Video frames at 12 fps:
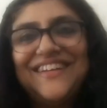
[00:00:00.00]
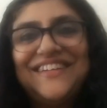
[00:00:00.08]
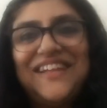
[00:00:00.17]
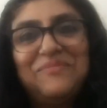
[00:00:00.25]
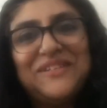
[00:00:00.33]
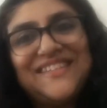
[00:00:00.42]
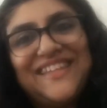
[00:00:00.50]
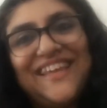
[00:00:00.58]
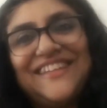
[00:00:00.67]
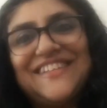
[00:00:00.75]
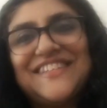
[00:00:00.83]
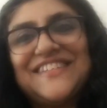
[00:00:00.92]
Namaste,
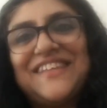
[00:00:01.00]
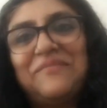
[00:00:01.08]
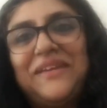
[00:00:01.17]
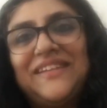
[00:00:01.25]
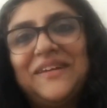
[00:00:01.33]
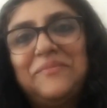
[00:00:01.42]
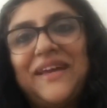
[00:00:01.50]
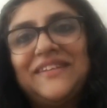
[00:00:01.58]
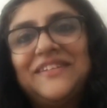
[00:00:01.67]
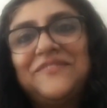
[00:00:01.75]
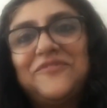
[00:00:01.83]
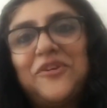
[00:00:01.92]
this is Amita
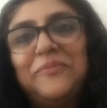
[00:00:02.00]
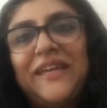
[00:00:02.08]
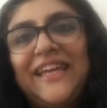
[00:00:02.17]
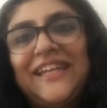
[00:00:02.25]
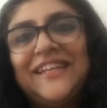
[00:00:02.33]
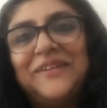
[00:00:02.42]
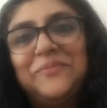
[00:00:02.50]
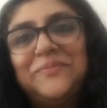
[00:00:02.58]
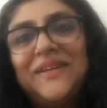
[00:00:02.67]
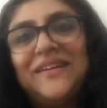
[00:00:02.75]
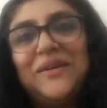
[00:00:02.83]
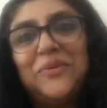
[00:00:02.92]
Menon from Helium
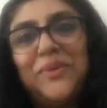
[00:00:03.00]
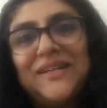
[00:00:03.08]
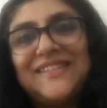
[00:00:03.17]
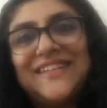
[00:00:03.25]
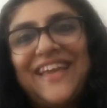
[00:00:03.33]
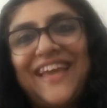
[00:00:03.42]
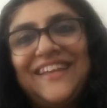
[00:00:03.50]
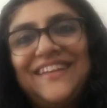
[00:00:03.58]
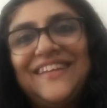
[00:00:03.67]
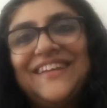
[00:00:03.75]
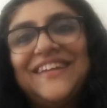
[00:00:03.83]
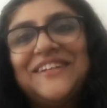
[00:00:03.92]
once again.
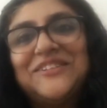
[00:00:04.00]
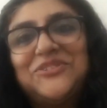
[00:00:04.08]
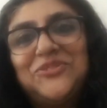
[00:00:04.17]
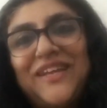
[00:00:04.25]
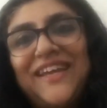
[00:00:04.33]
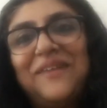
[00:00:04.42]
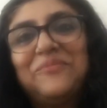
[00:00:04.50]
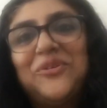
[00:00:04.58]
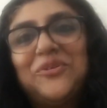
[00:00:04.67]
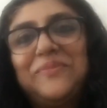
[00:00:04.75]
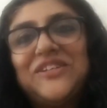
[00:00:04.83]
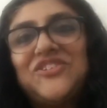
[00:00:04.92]
Today I'm going to
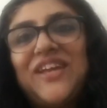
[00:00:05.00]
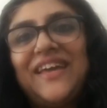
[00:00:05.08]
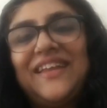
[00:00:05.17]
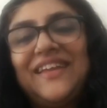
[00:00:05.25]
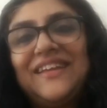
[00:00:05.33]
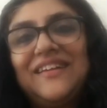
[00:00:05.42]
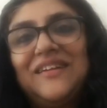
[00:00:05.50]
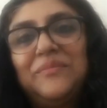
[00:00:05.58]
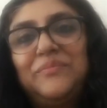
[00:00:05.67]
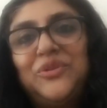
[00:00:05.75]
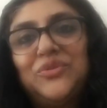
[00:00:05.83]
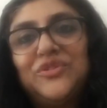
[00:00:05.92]
be sharing a
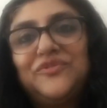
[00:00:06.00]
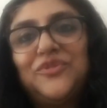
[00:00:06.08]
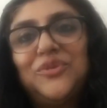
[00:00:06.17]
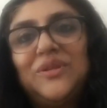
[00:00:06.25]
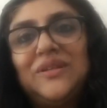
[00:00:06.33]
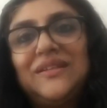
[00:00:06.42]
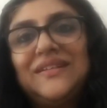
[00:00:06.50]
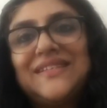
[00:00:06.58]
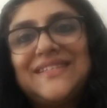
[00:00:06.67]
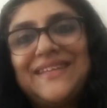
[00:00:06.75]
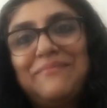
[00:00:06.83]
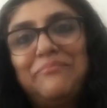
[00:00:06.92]
beautiful,
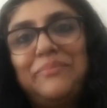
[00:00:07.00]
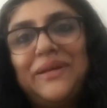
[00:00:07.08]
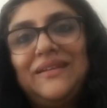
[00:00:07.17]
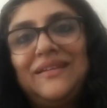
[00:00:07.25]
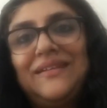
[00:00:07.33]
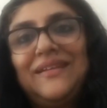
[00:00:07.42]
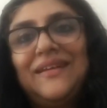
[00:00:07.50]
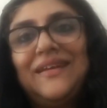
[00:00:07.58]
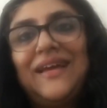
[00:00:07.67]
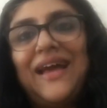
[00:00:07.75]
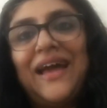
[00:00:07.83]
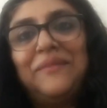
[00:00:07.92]
simple
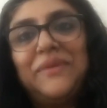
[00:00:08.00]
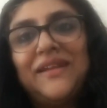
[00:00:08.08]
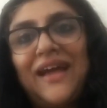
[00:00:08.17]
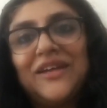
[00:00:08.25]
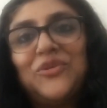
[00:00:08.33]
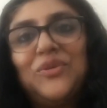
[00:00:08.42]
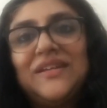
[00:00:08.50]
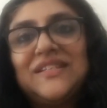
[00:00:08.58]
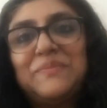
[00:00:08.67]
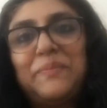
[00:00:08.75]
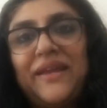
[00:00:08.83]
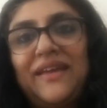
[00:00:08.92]
and miraculous
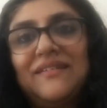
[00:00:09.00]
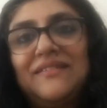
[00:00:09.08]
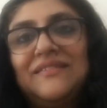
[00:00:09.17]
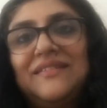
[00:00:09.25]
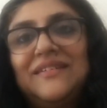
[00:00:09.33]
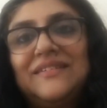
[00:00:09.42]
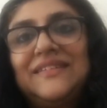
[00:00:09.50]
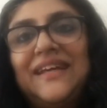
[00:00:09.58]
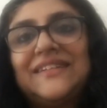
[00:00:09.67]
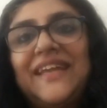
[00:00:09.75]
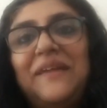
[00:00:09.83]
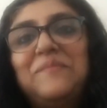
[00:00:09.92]
prayer
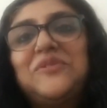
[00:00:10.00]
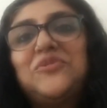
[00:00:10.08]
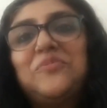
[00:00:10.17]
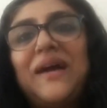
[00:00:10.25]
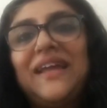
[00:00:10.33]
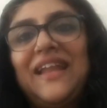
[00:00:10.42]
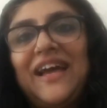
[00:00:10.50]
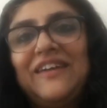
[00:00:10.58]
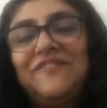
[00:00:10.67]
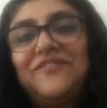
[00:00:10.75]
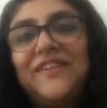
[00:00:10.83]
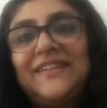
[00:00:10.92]
that came into my life
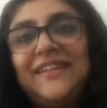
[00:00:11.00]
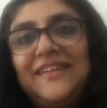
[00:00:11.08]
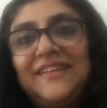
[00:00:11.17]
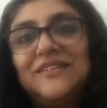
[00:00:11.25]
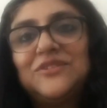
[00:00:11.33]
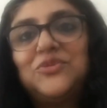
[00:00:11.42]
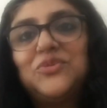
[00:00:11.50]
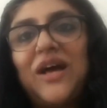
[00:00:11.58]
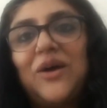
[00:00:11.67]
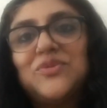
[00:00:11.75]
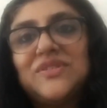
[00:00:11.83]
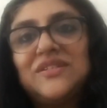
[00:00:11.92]
in the year
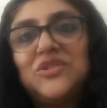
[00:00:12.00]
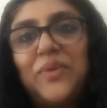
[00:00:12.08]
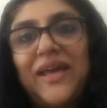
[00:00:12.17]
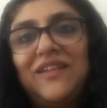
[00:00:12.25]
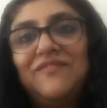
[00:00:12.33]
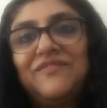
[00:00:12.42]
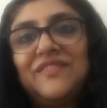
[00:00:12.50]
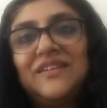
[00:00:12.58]
2012.